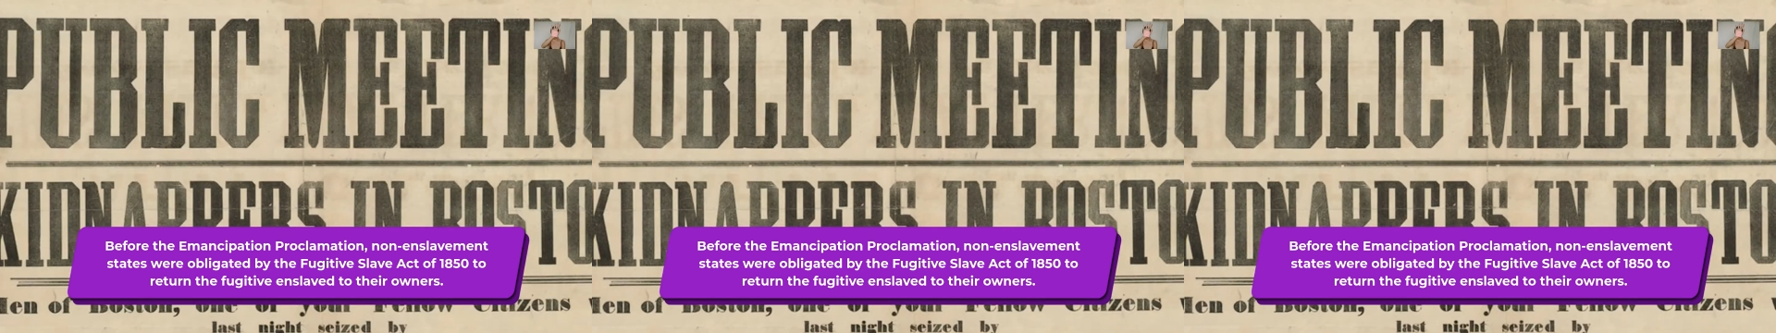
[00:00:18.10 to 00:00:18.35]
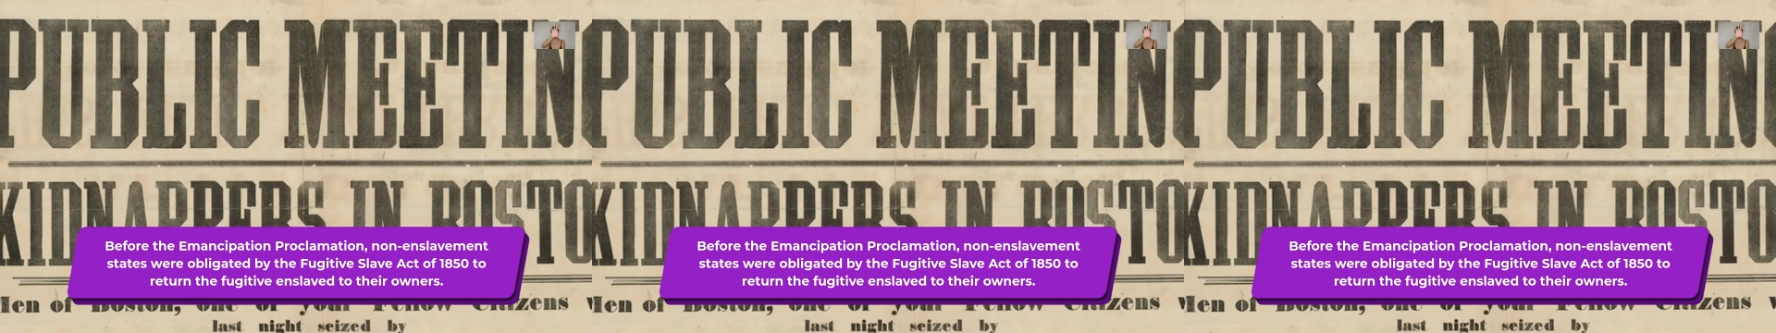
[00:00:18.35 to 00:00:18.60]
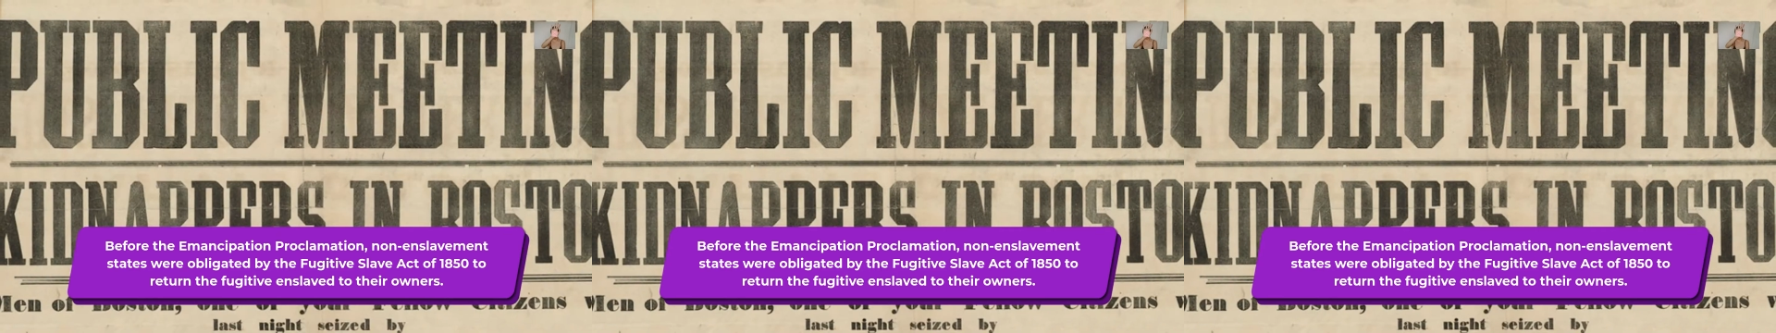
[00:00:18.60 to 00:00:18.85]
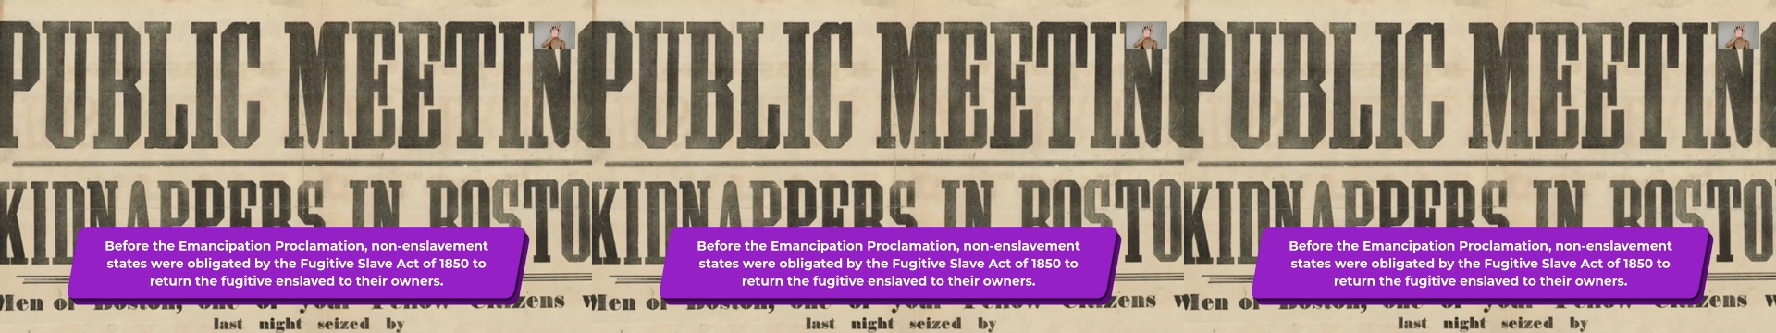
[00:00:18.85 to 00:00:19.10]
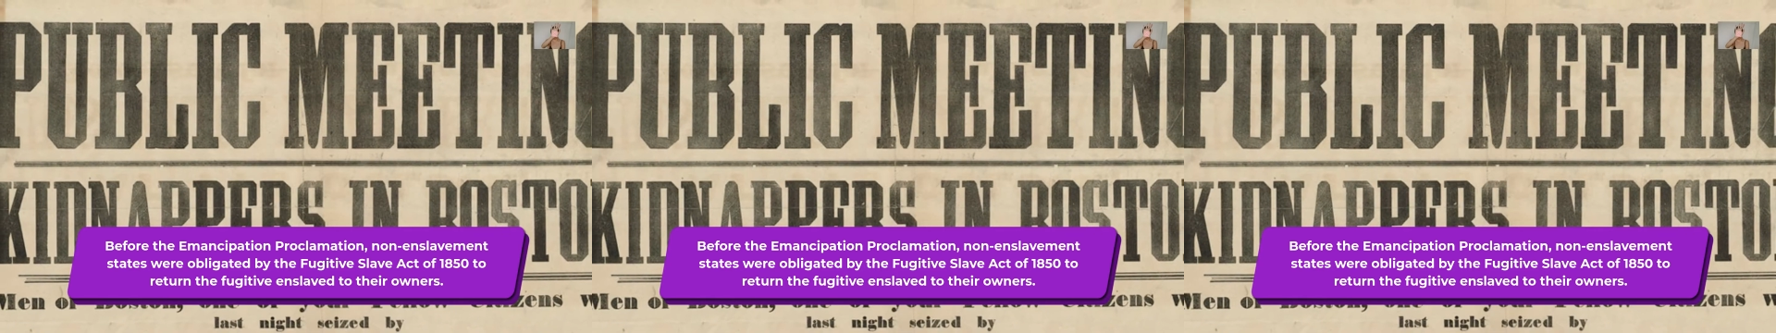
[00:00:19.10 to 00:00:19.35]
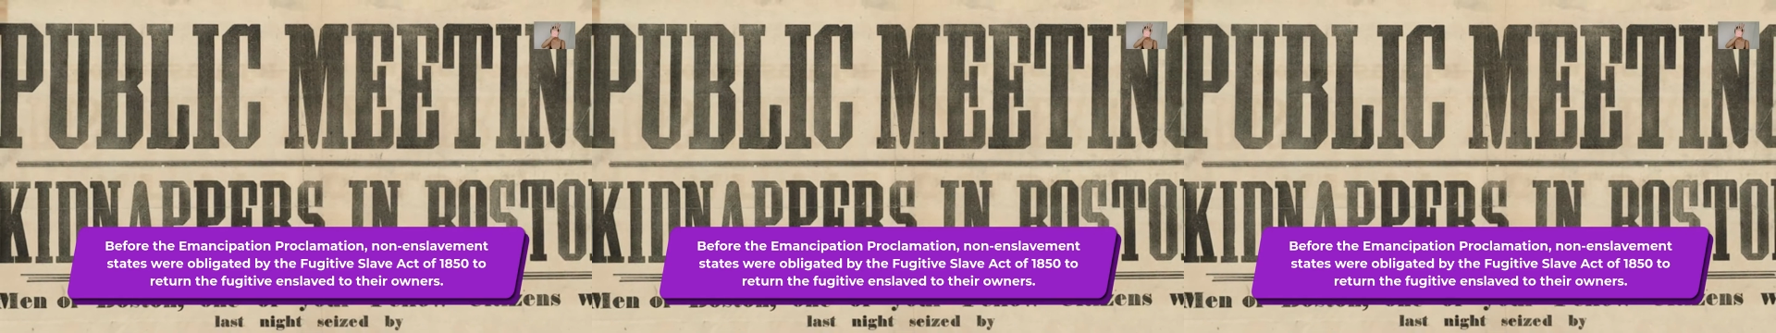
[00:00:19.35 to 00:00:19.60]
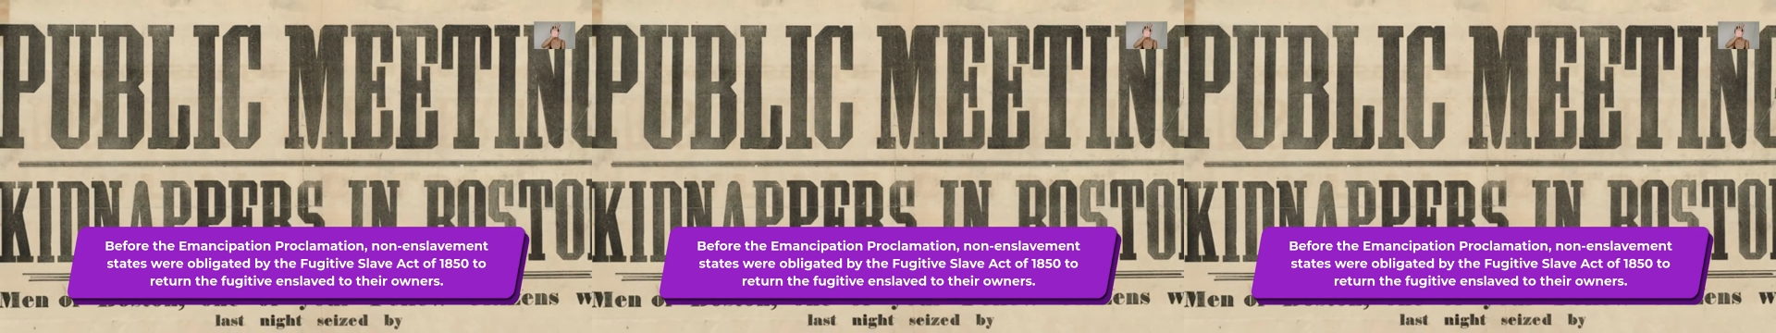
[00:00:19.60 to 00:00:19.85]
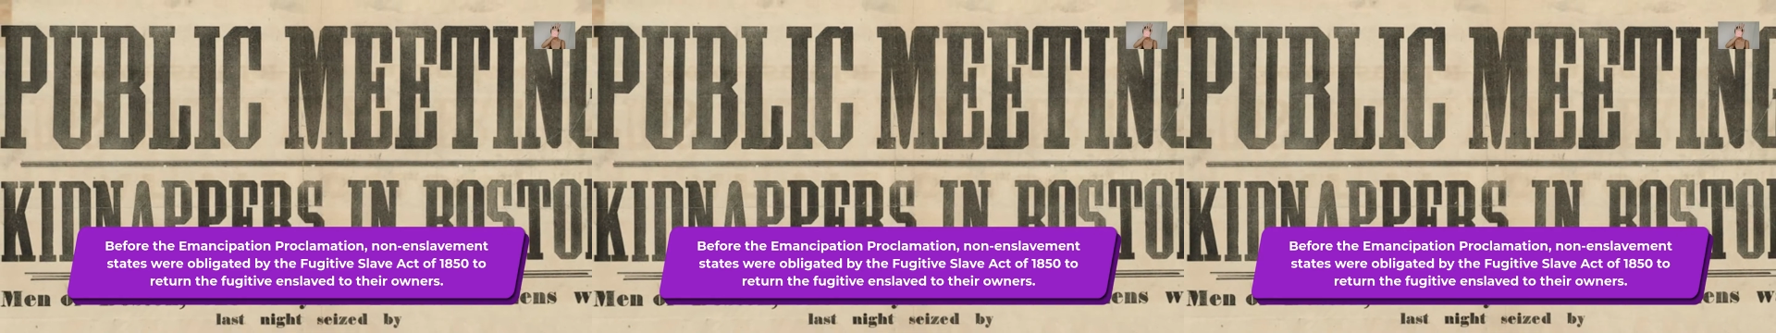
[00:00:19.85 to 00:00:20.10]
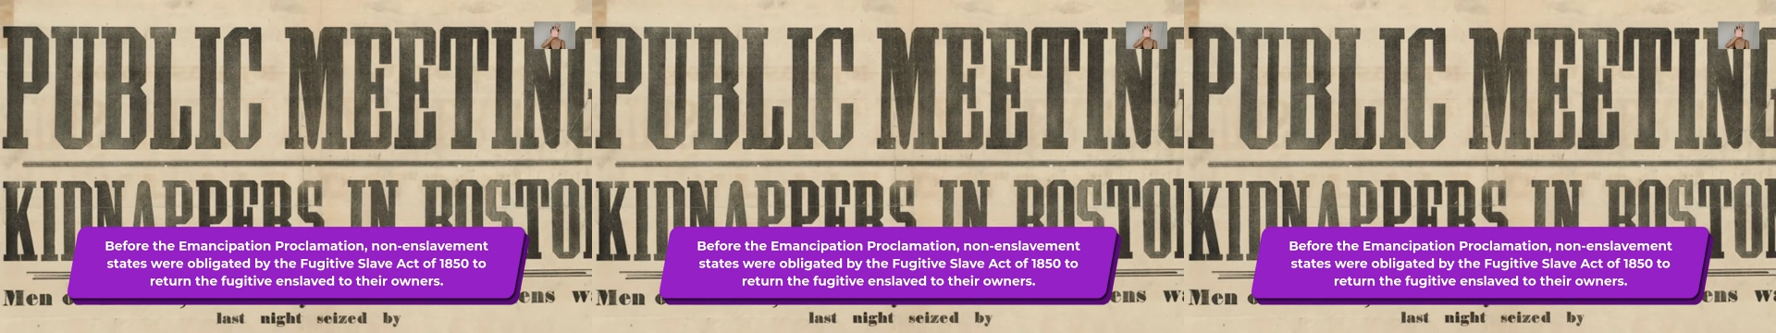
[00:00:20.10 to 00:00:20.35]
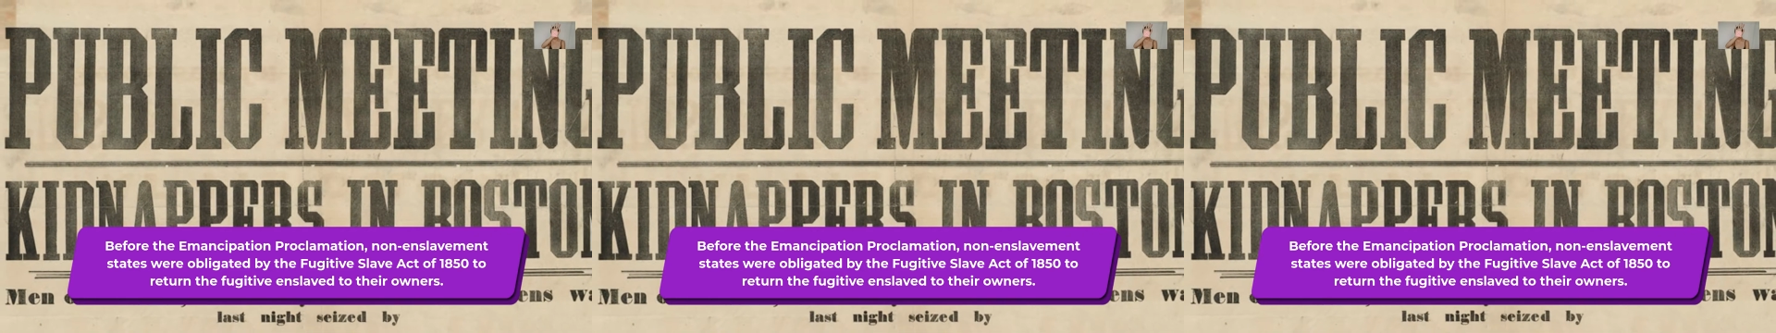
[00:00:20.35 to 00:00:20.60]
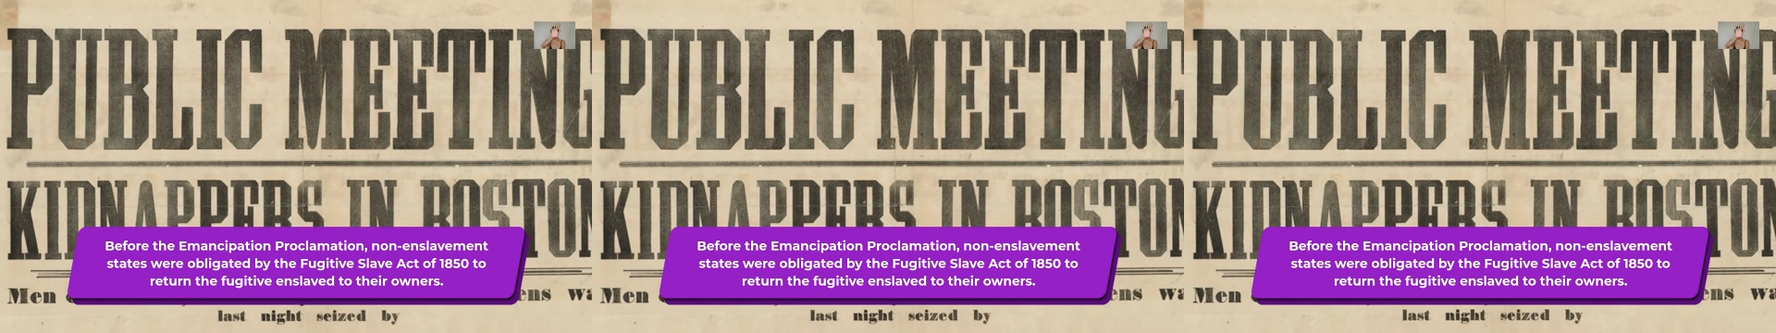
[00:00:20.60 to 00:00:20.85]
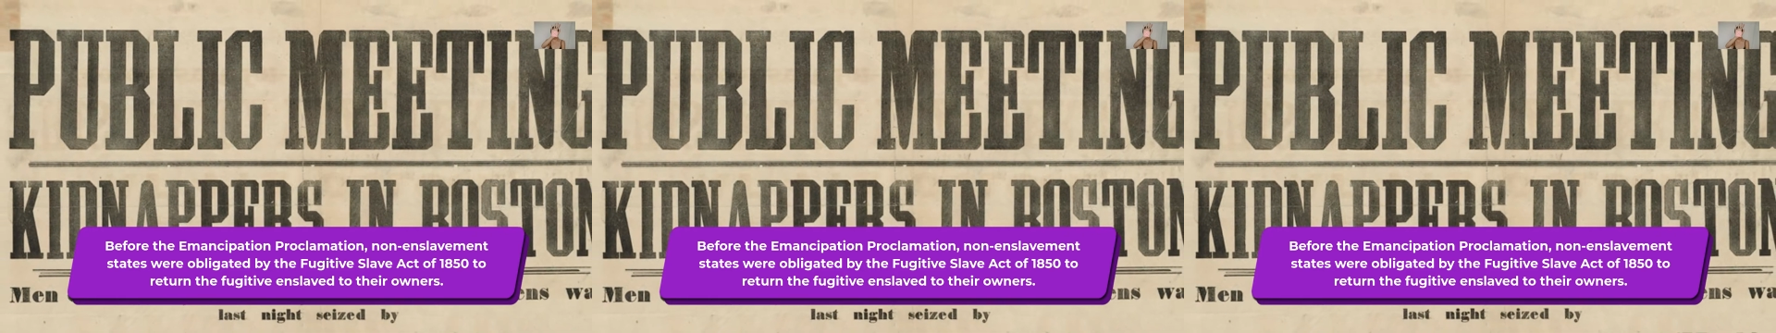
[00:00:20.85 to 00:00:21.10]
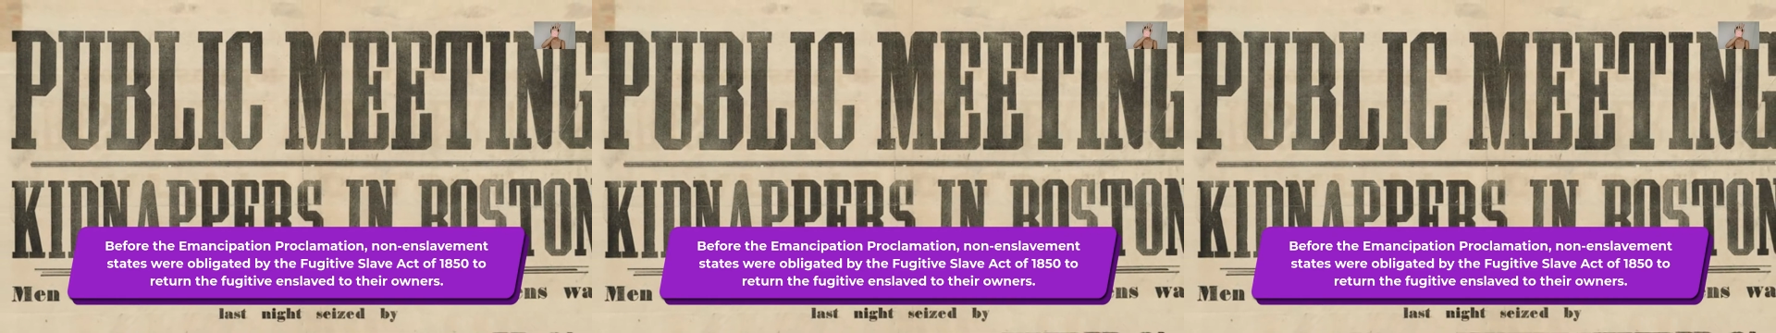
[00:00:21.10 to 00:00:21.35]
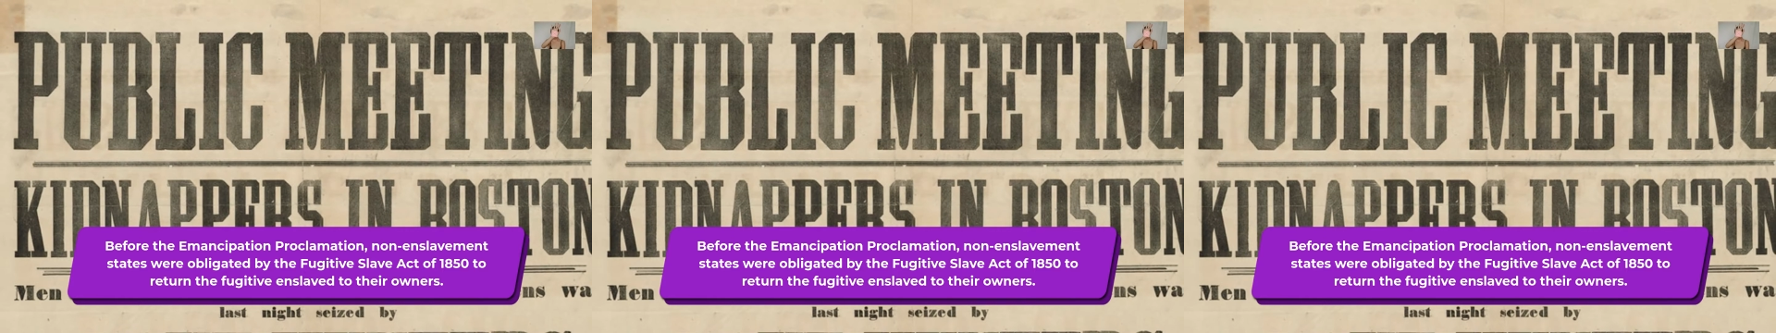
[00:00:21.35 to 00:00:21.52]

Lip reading: No face is visible, so there are no lips to read.